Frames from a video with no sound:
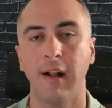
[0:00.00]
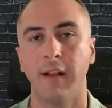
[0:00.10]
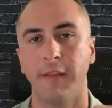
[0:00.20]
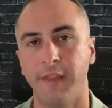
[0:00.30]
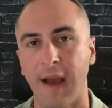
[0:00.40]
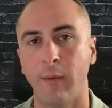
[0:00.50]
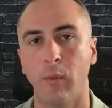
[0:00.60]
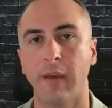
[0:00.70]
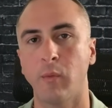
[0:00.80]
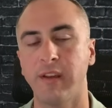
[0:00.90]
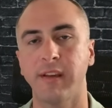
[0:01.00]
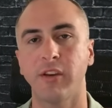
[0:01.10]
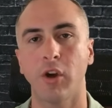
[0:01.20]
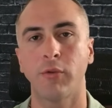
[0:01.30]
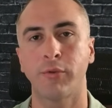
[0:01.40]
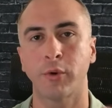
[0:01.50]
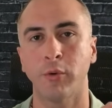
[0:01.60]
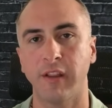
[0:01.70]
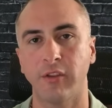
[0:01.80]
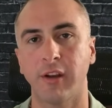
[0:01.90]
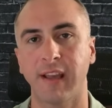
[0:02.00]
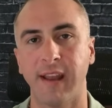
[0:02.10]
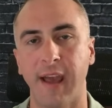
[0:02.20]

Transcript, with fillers: That way we can go through and look at